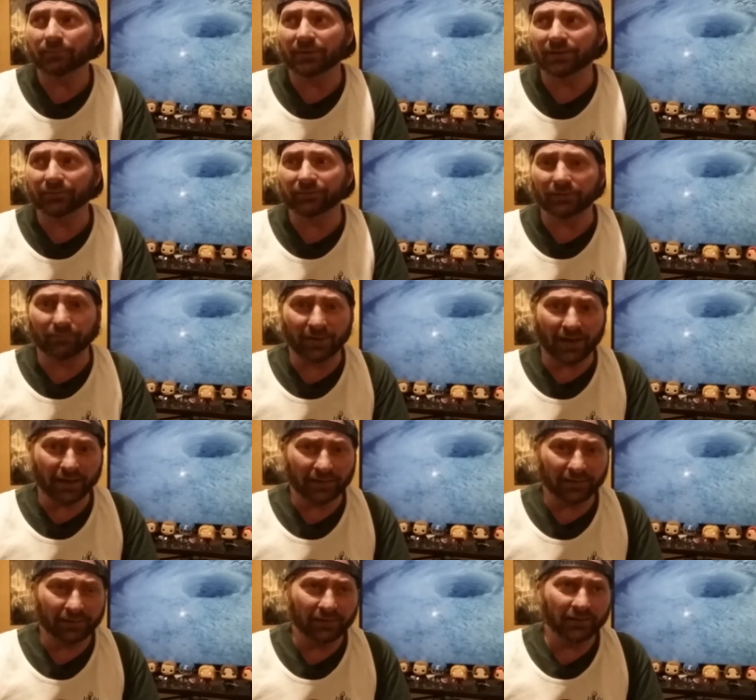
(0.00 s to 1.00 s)
peeling
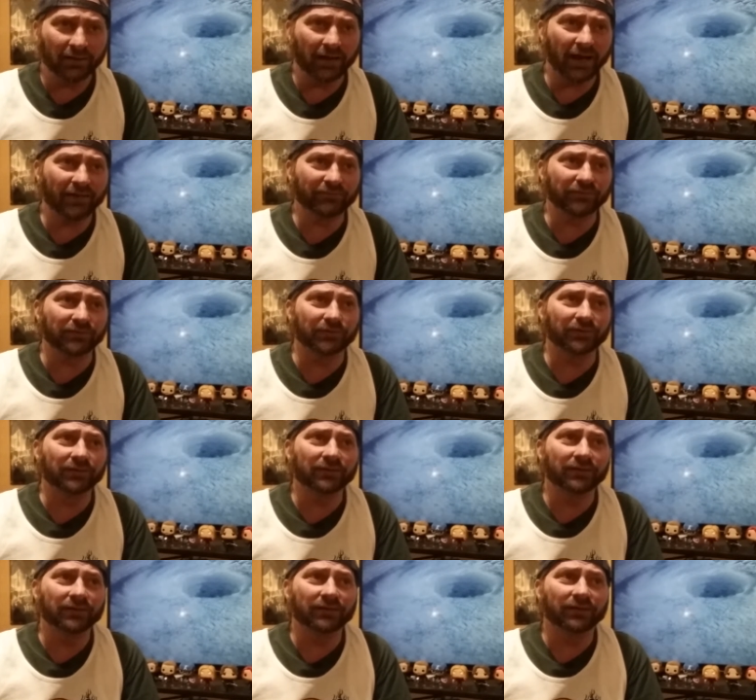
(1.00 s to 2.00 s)
back
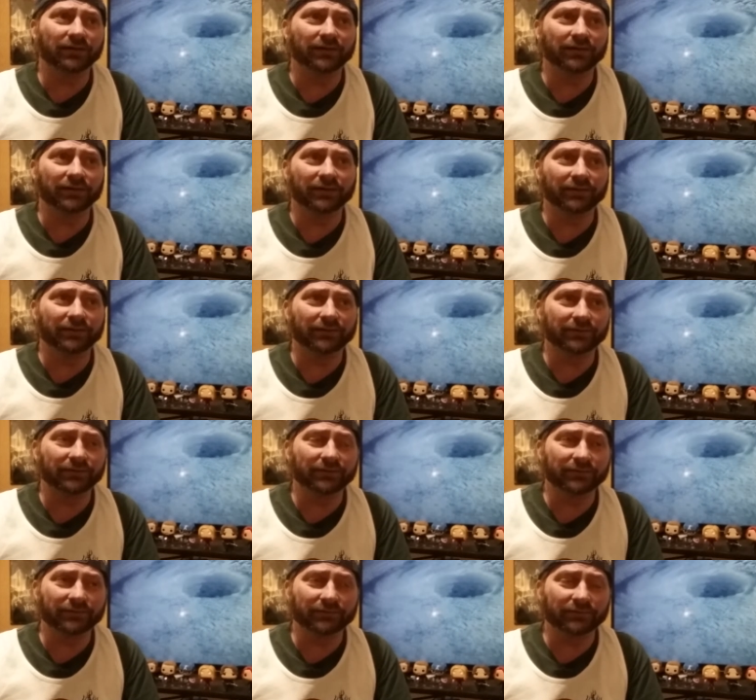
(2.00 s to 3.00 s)
after
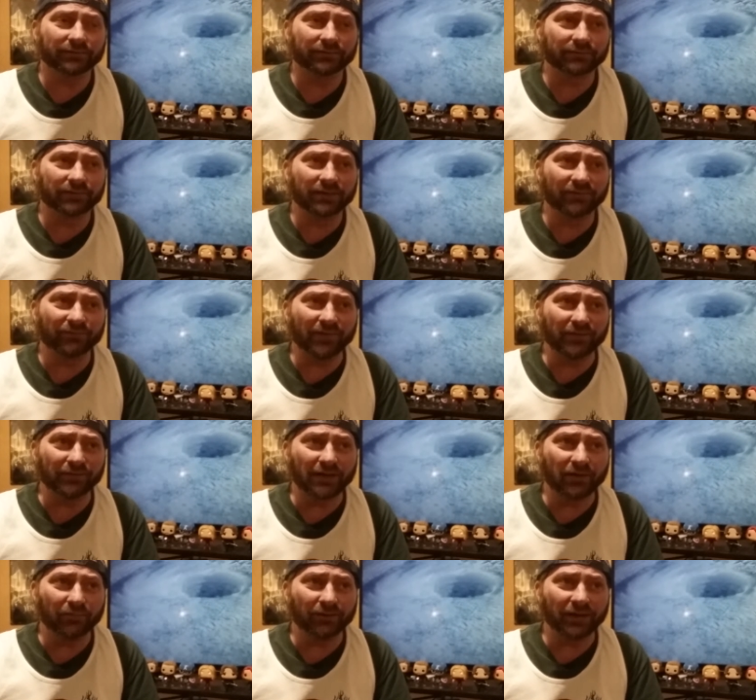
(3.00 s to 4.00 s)
uh, he
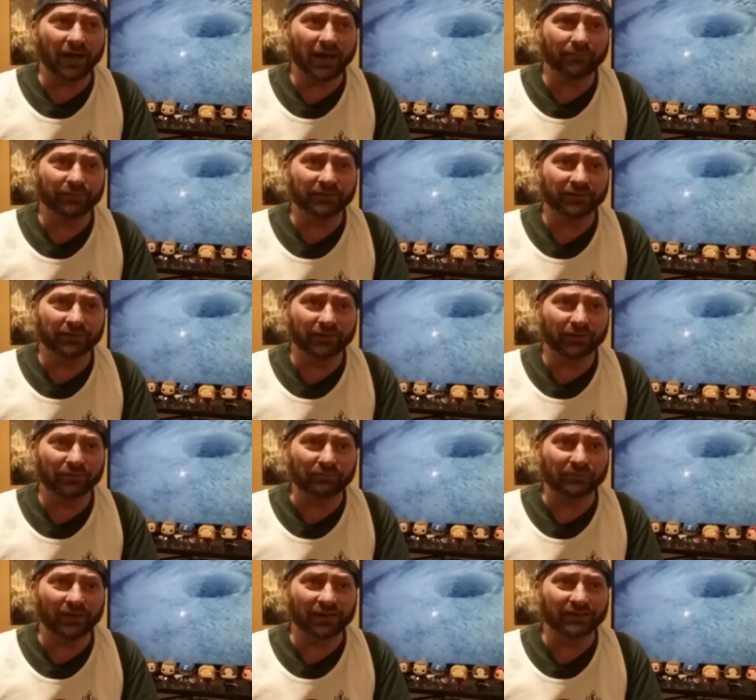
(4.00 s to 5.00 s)
found out what happened to
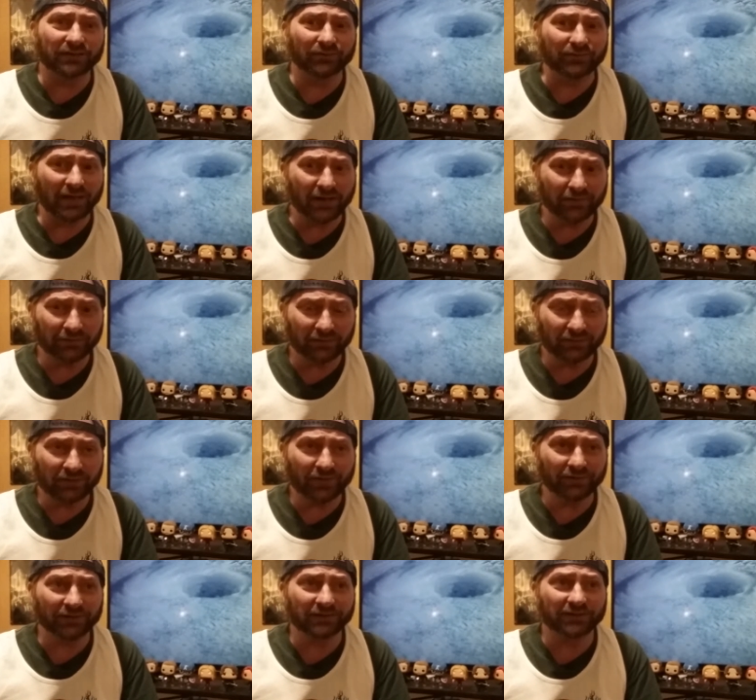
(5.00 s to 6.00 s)
him, and so now there's
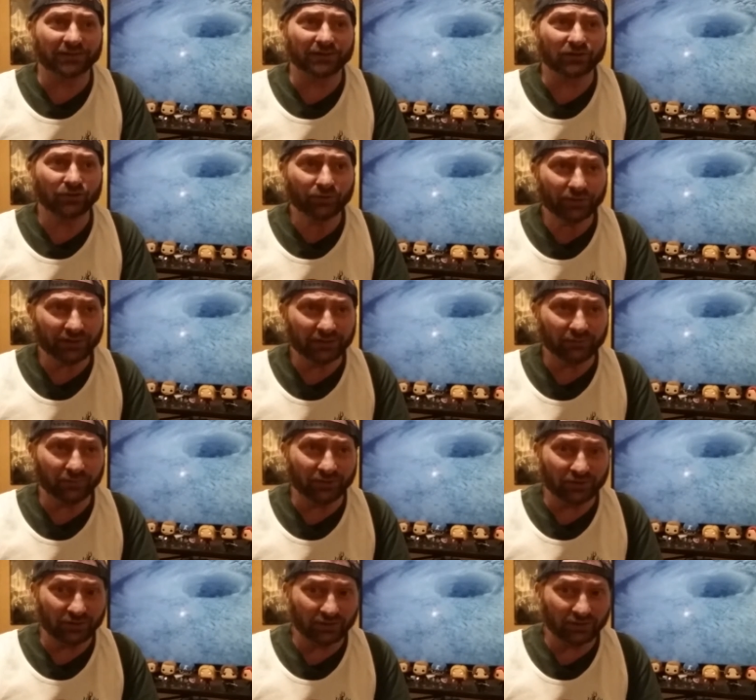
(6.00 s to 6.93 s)
all this distrust with